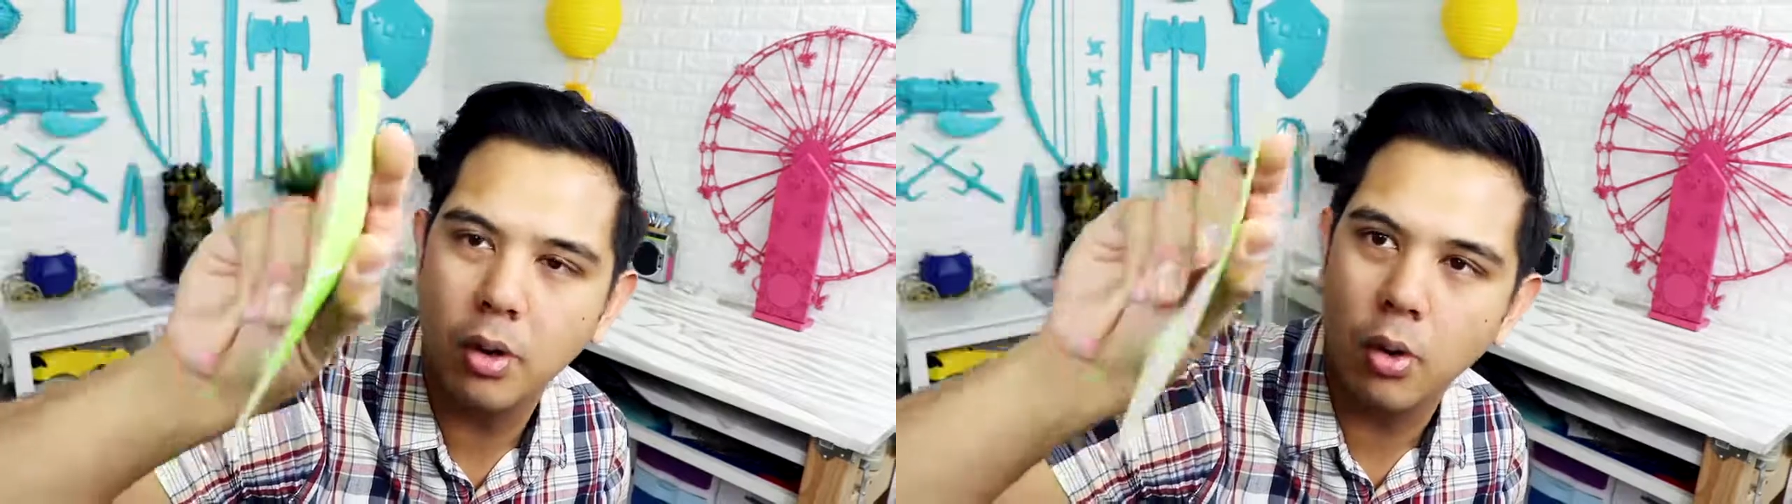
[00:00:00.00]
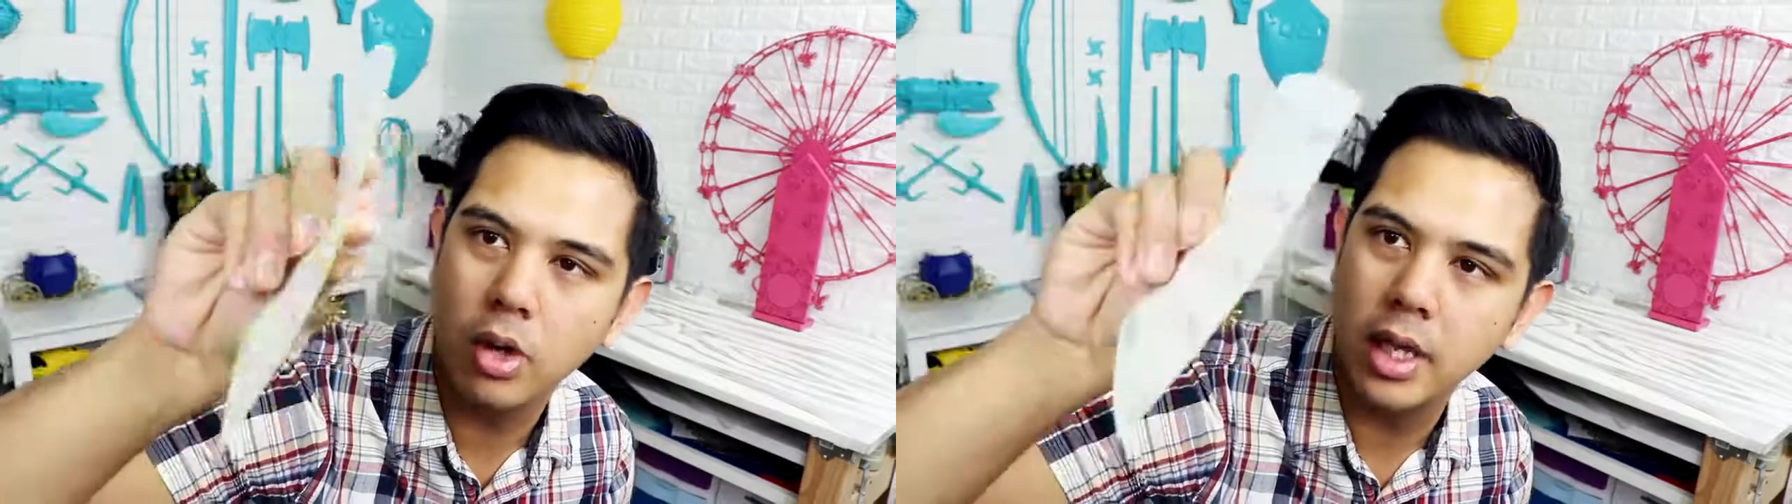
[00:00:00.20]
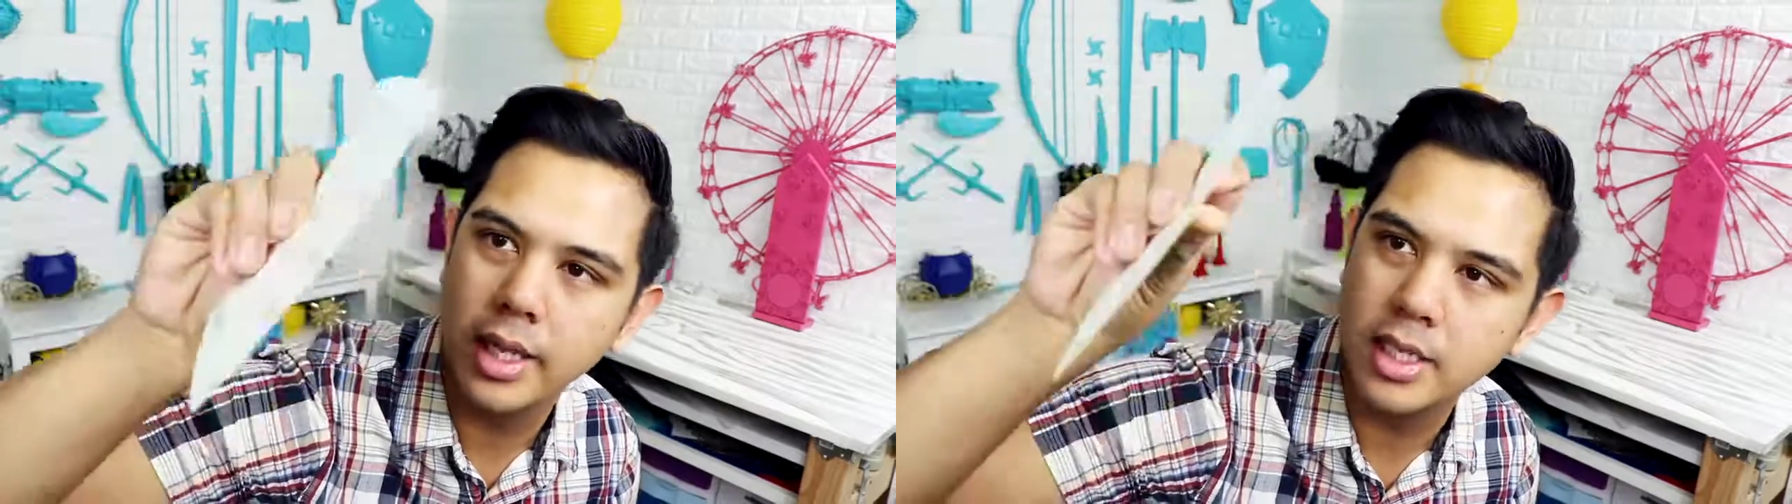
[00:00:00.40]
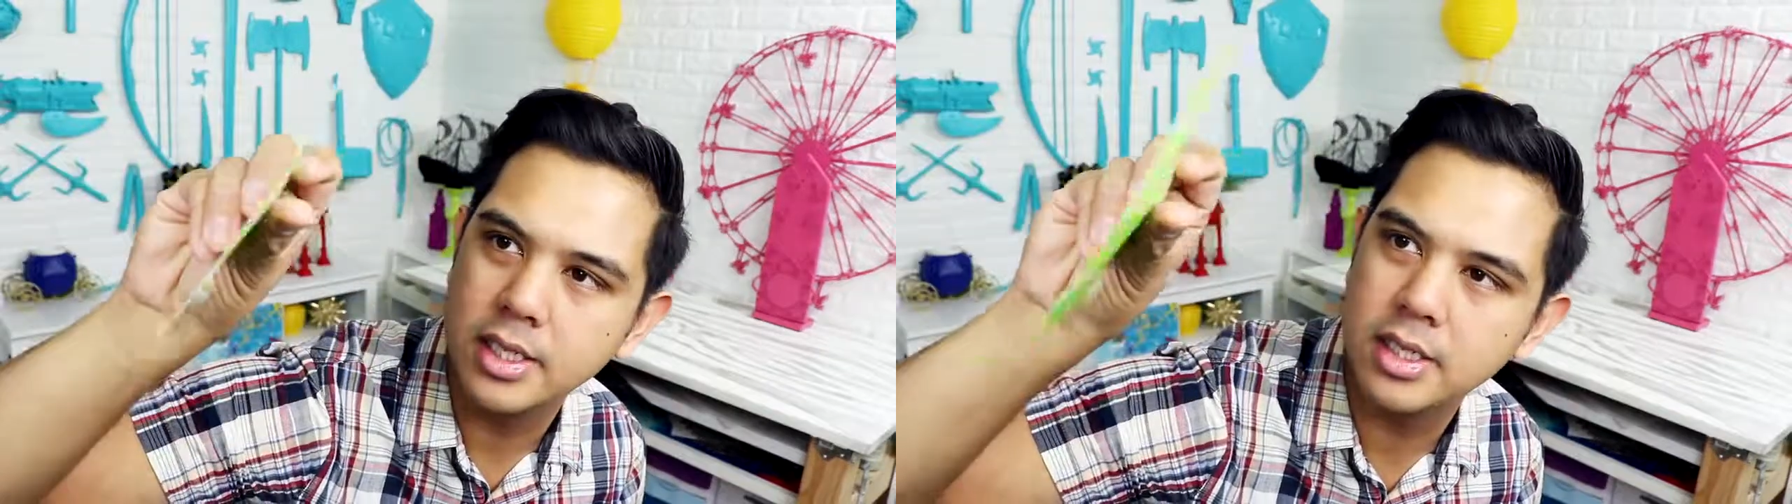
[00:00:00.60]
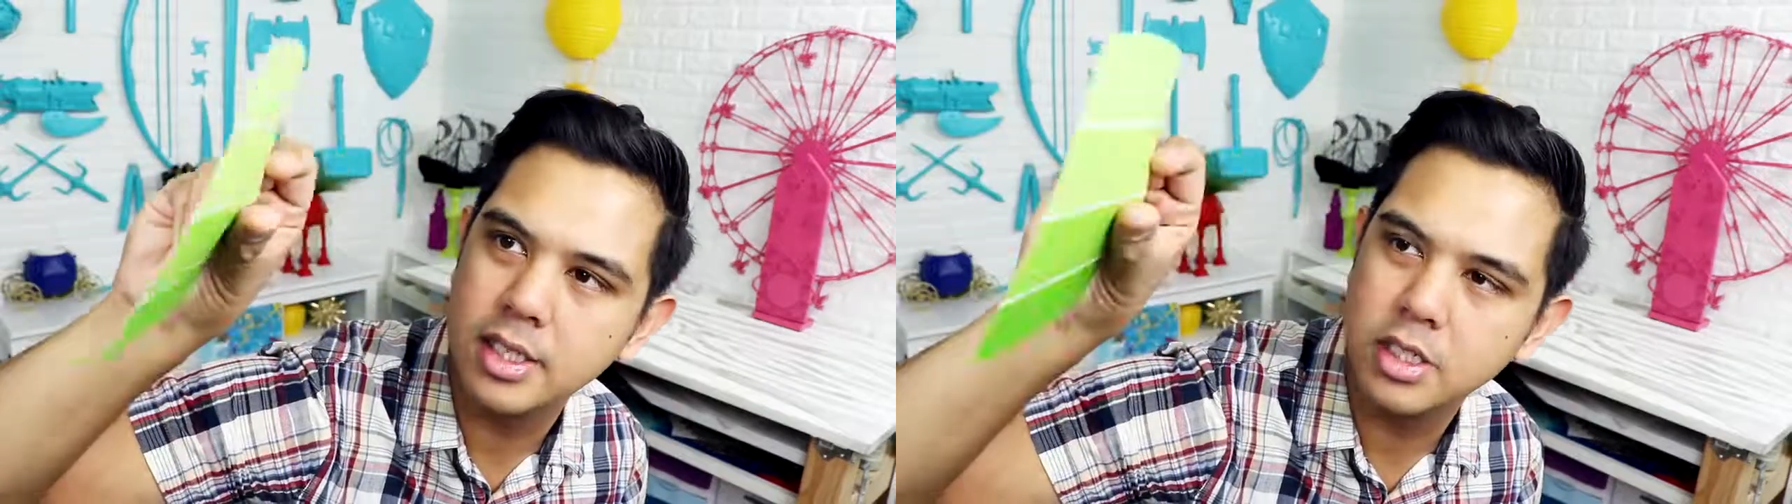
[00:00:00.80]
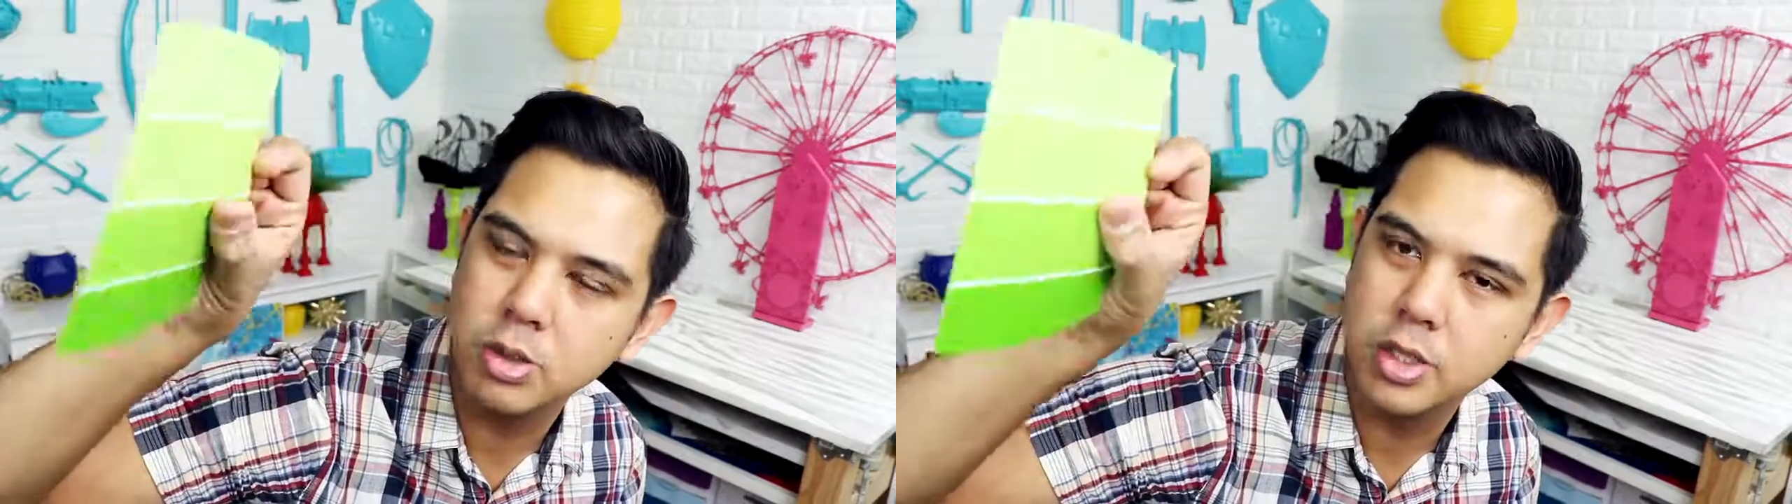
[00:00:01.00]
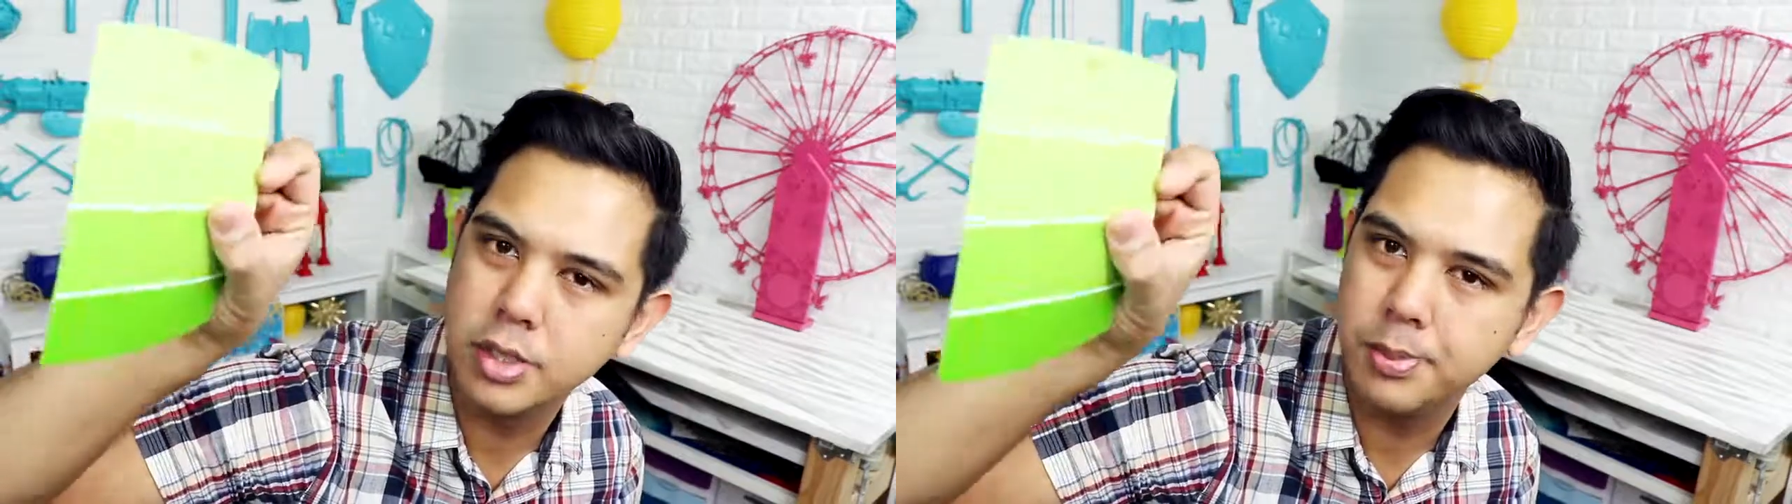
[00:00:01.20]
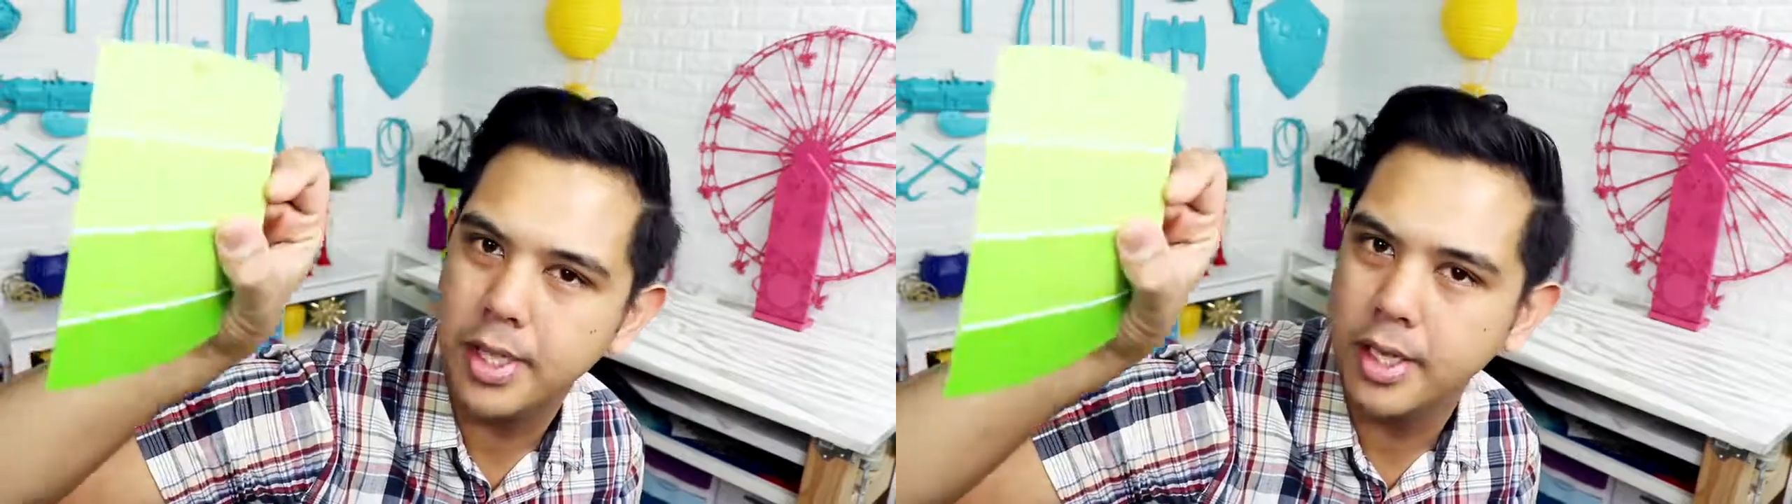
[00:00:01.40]
or like a
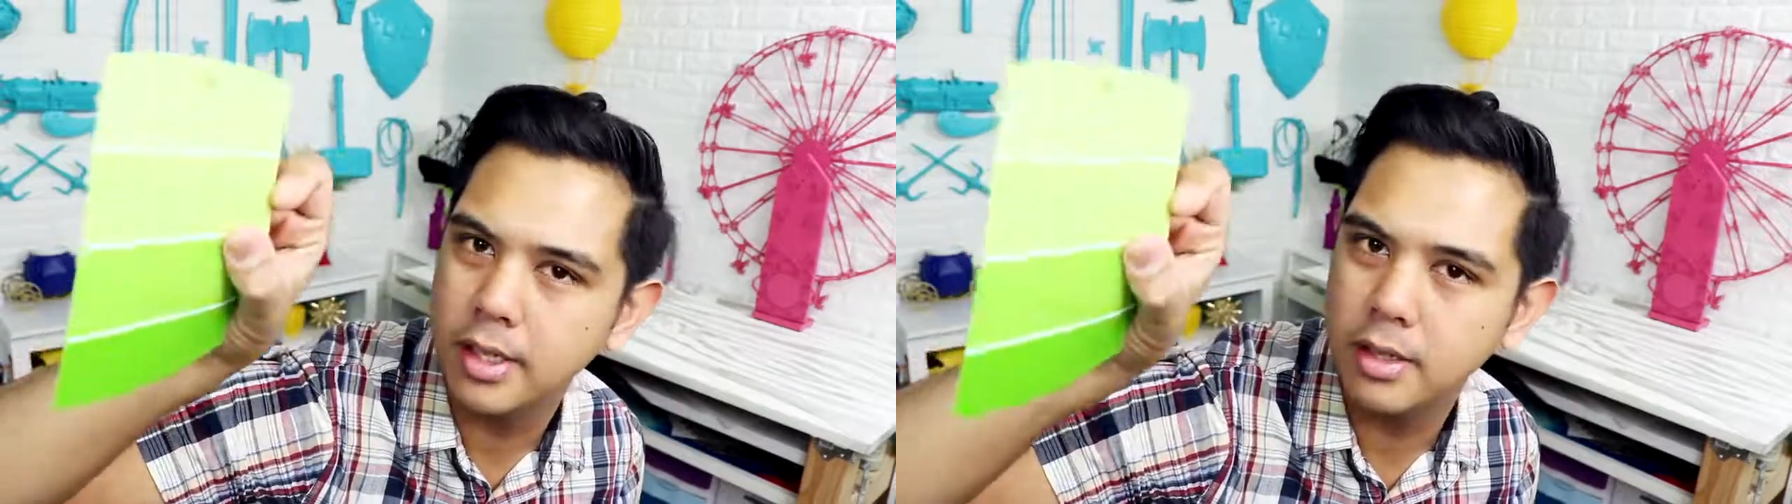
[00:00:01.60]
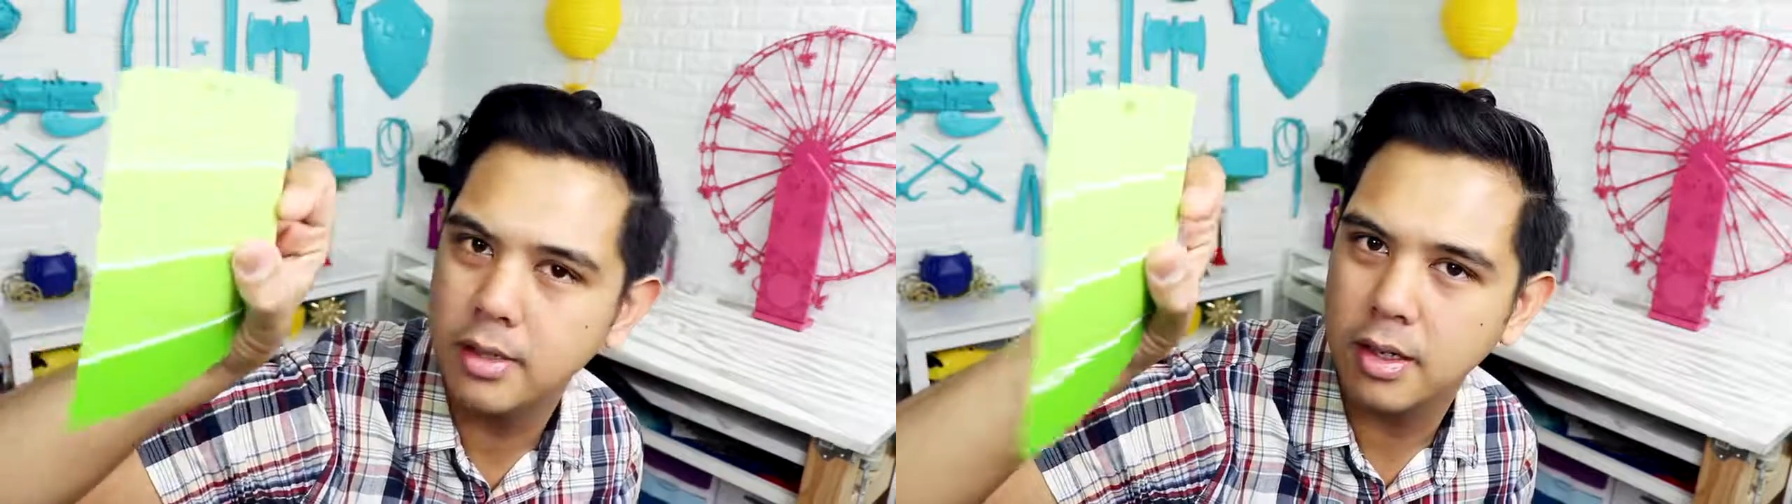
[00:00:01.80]
citrus peel.